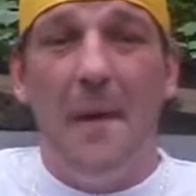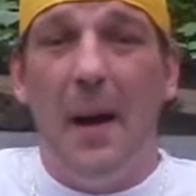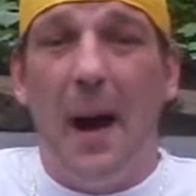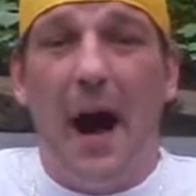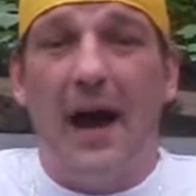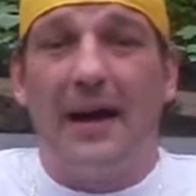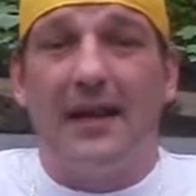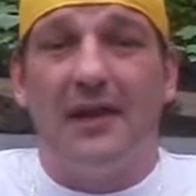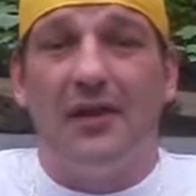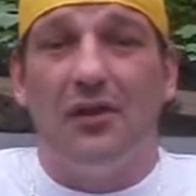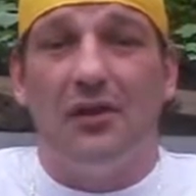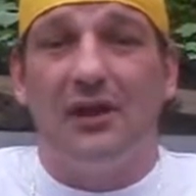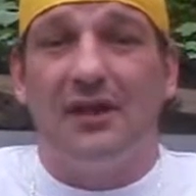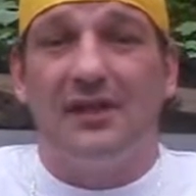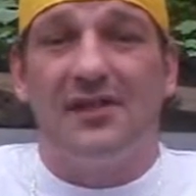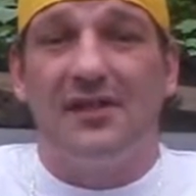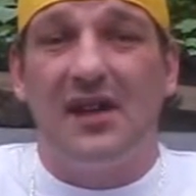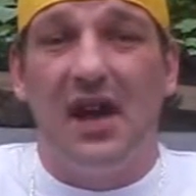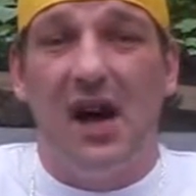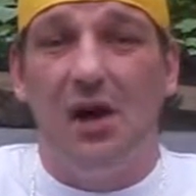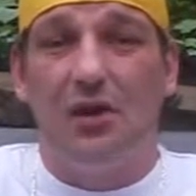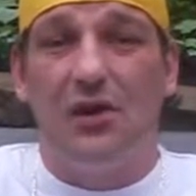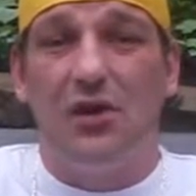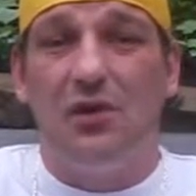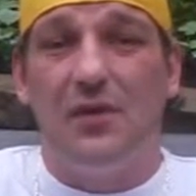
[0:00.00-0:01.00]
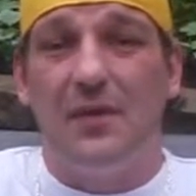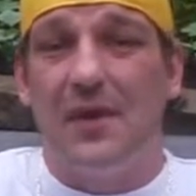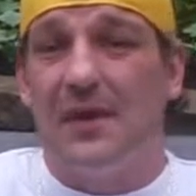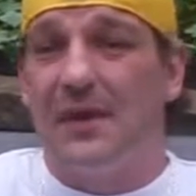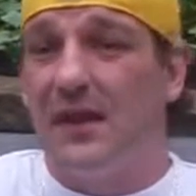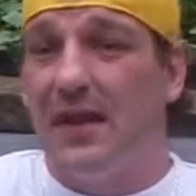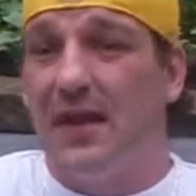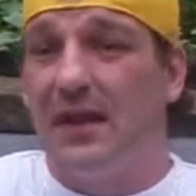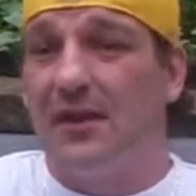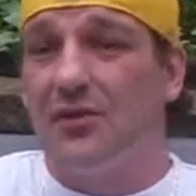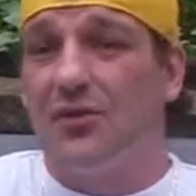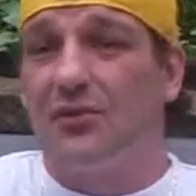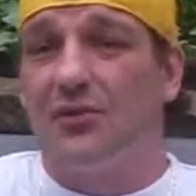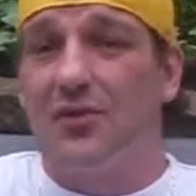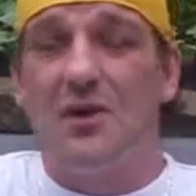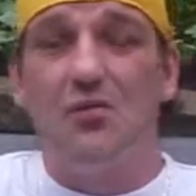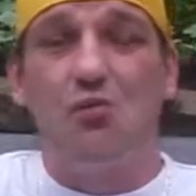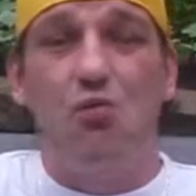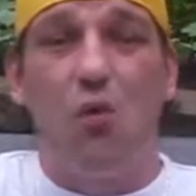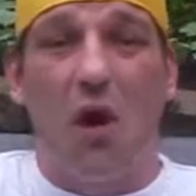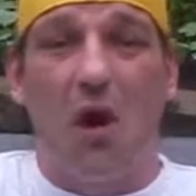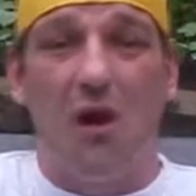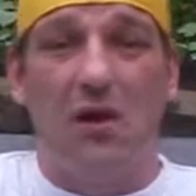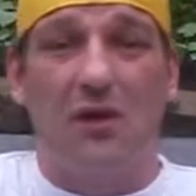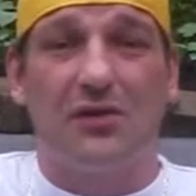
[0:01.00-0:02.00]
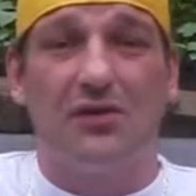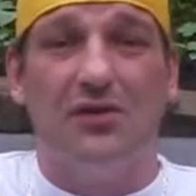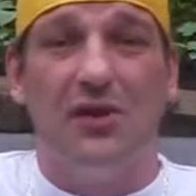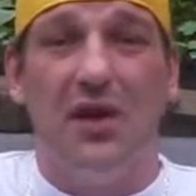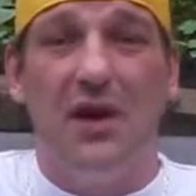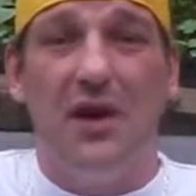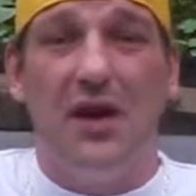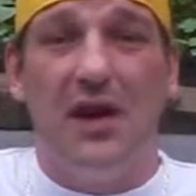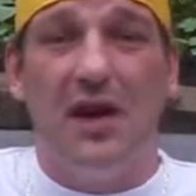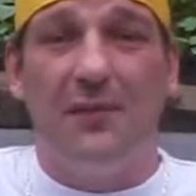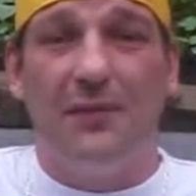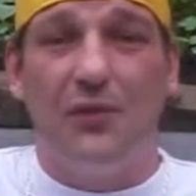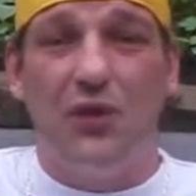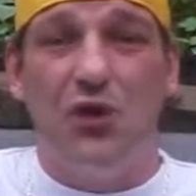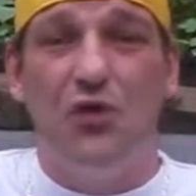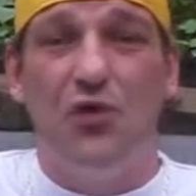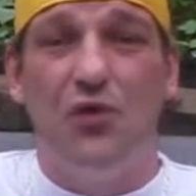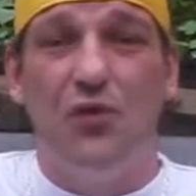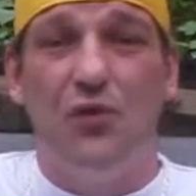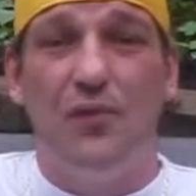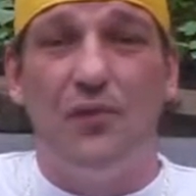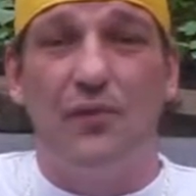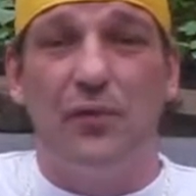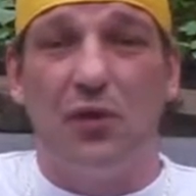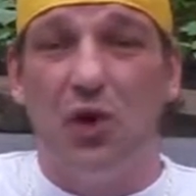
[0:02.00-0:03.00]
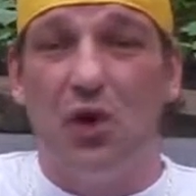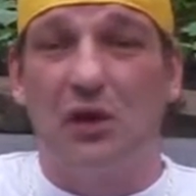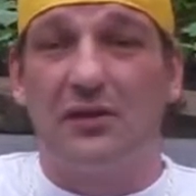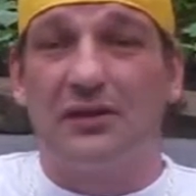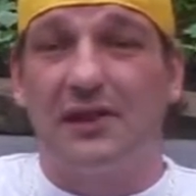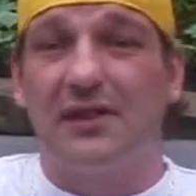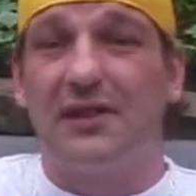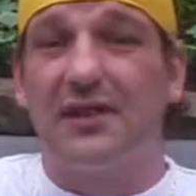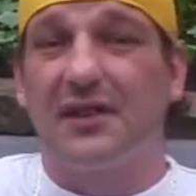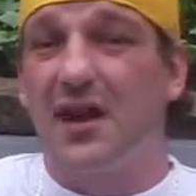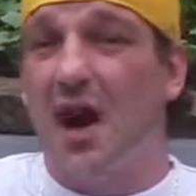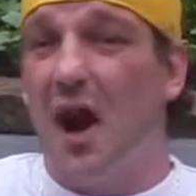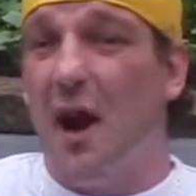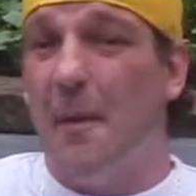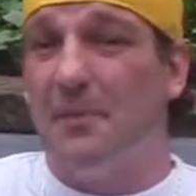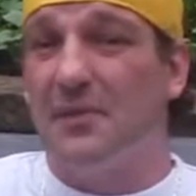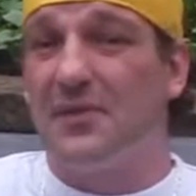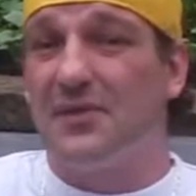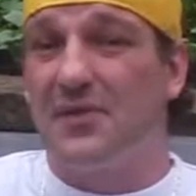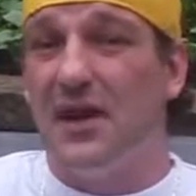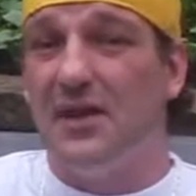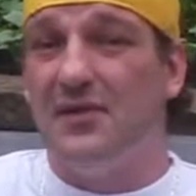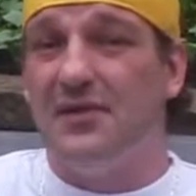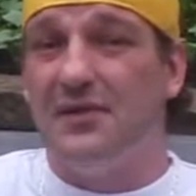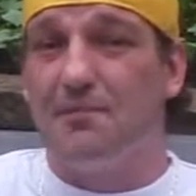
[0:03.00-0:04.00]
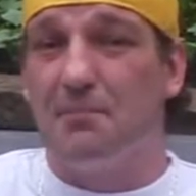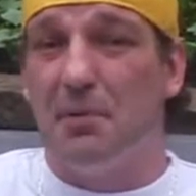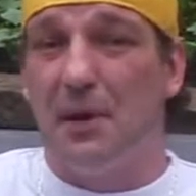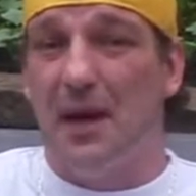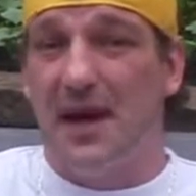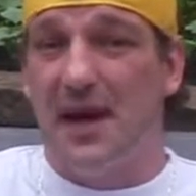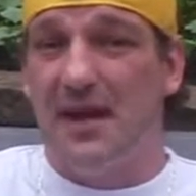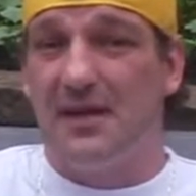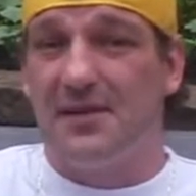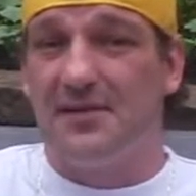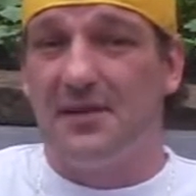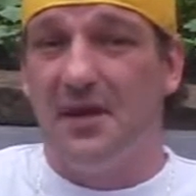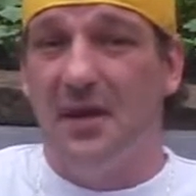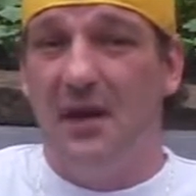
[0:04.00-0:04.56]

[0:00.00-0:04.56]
I can only tell you that the industry works if you've looked at the compensation plans.